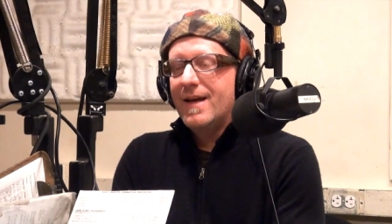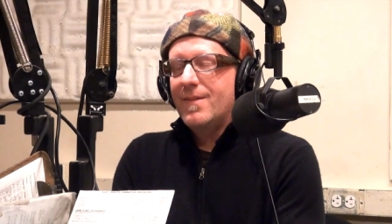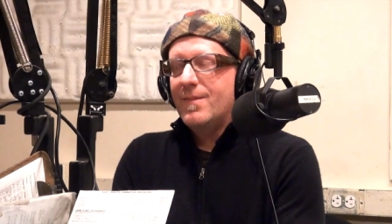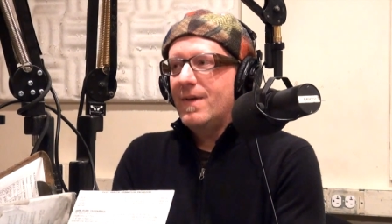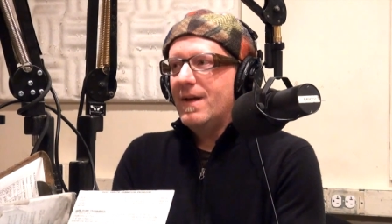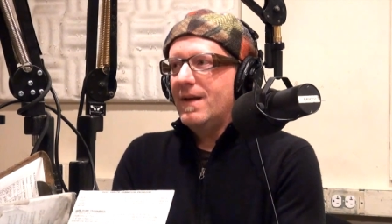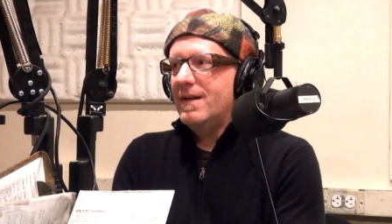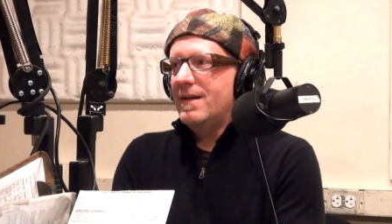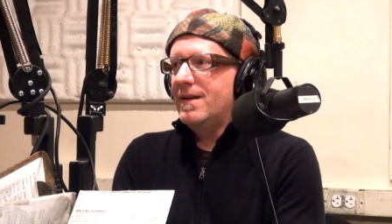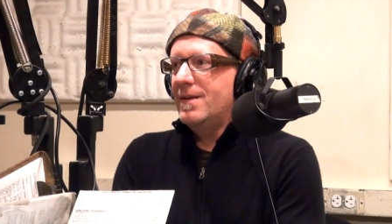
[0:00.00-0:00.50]

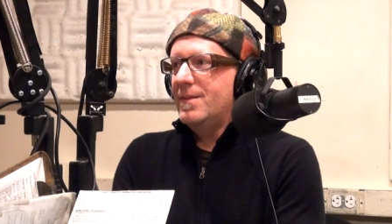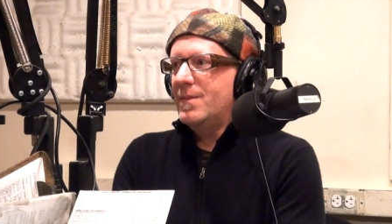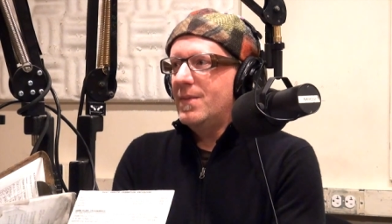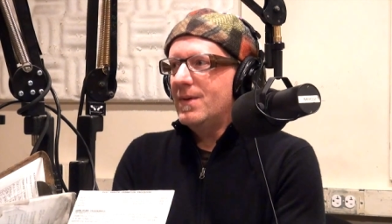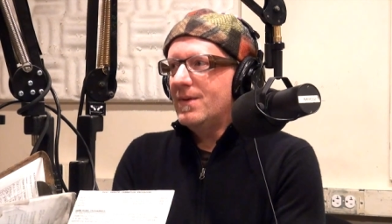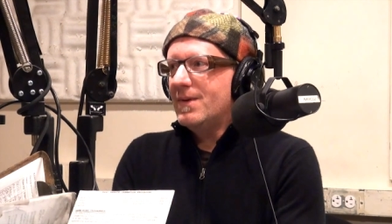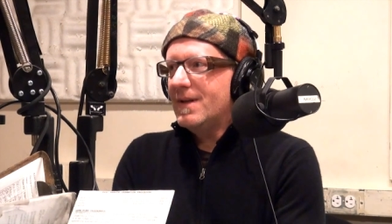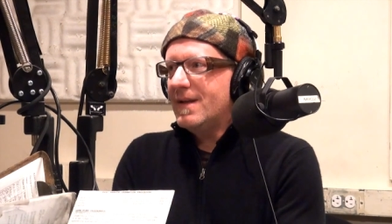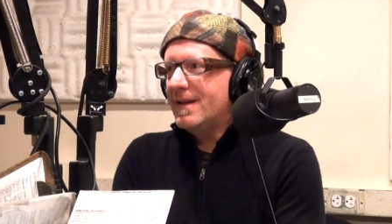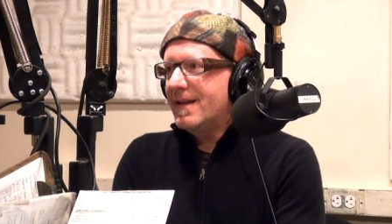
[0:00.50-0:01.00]
them and then
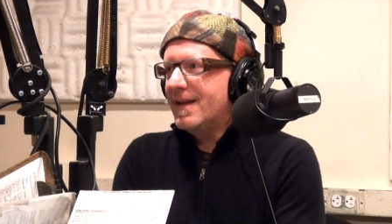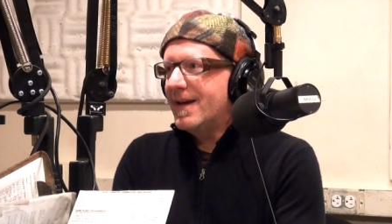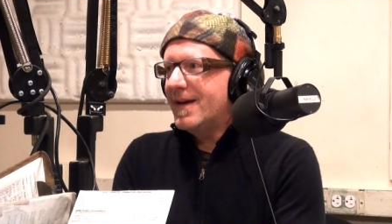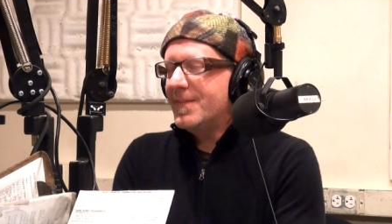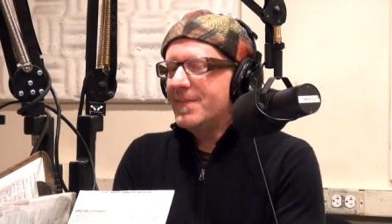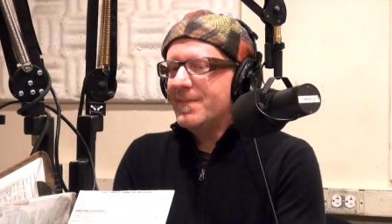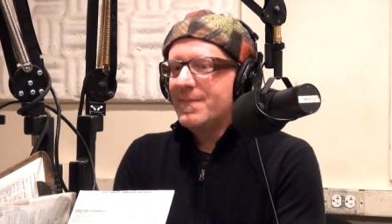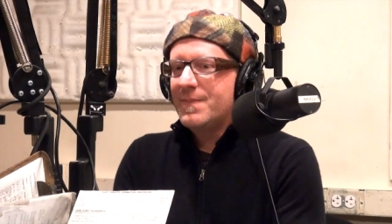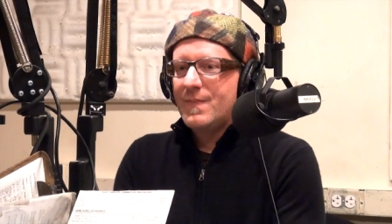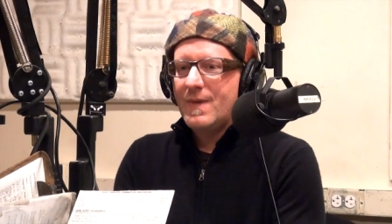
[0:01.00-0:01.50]
building
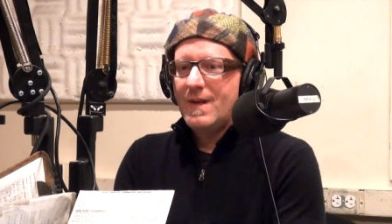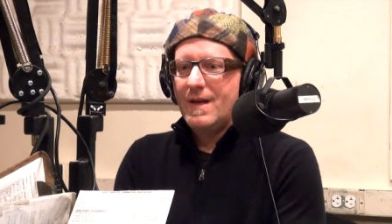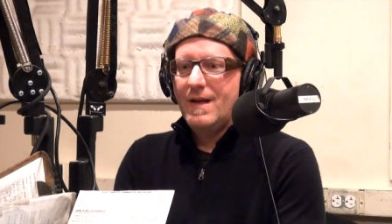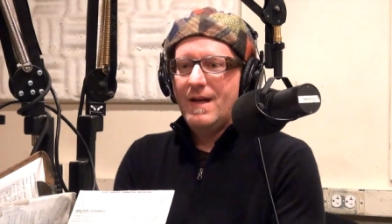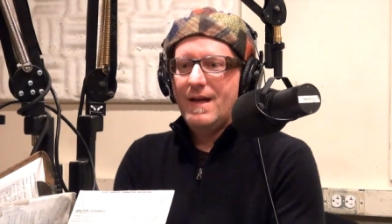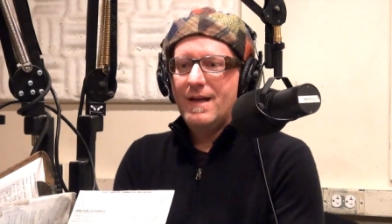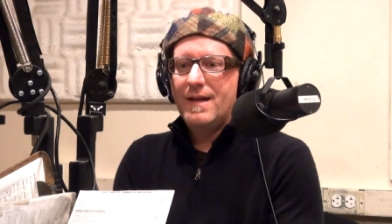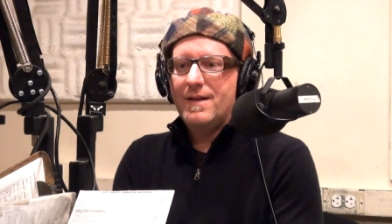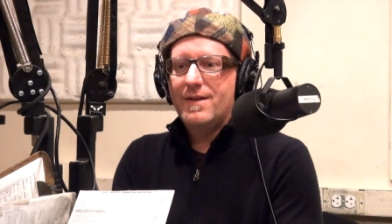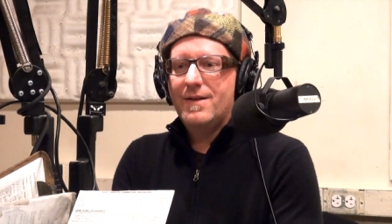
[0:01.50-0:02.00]
them.
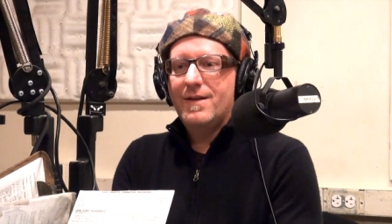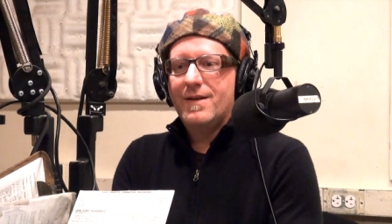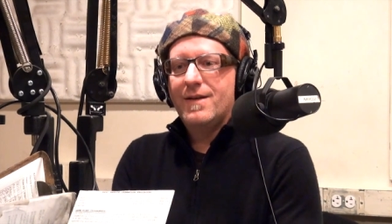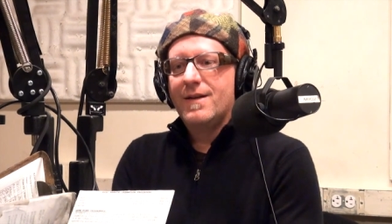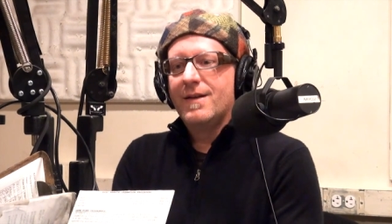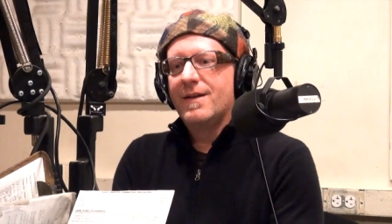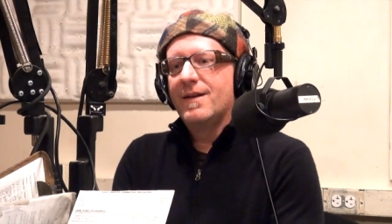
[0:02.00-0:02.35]
And